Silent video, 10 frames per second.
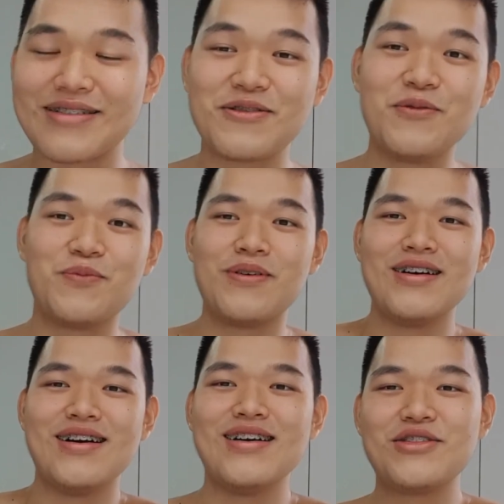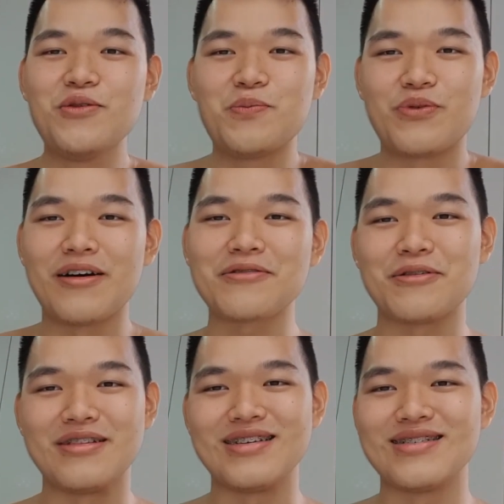too, too proud
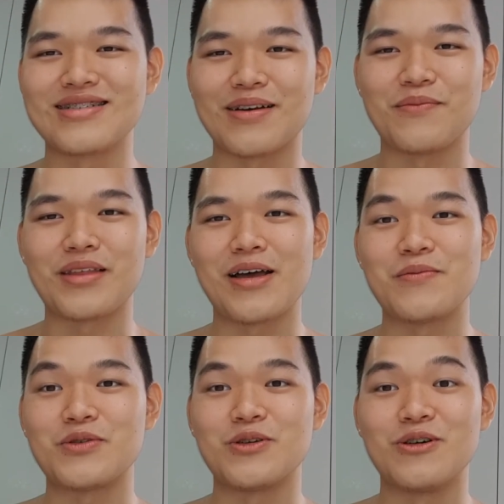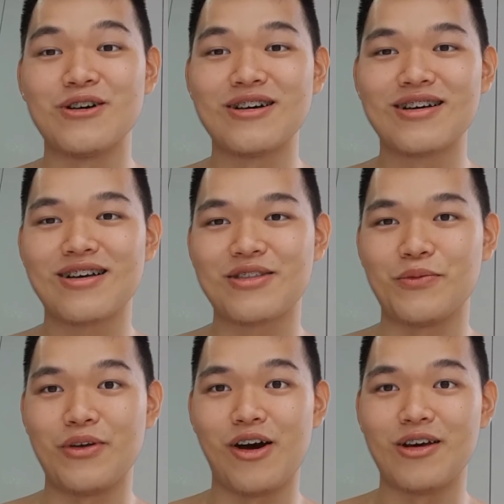to kneel sometimes, you know, to
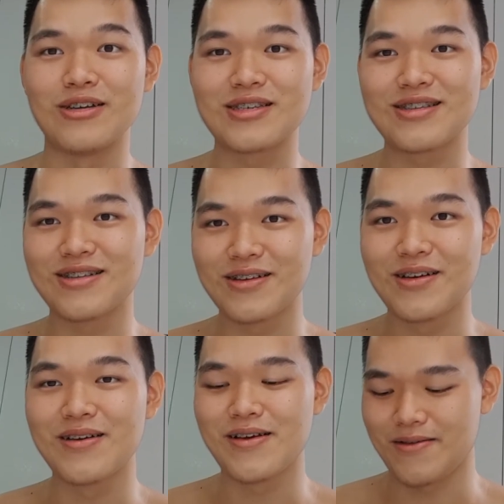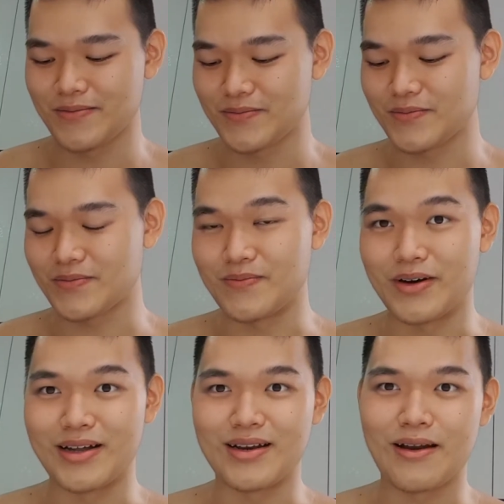be honest.
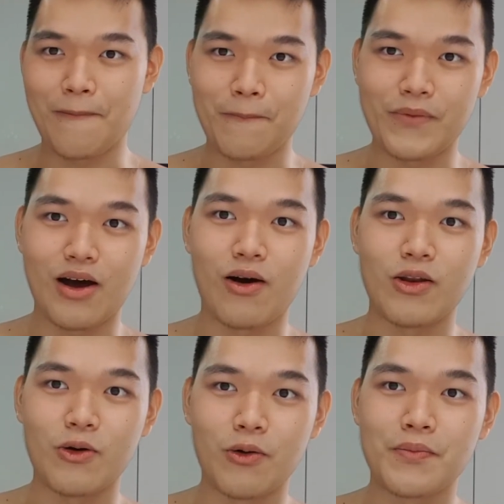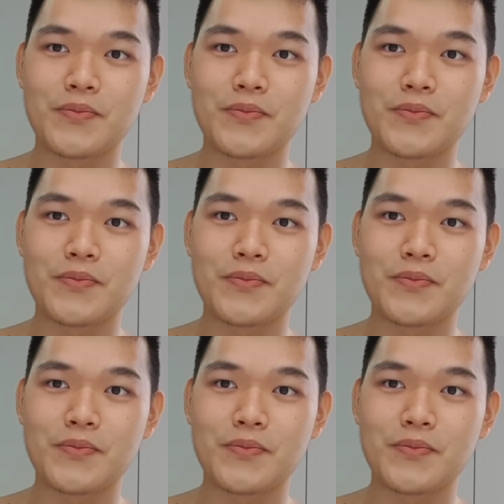But now I know.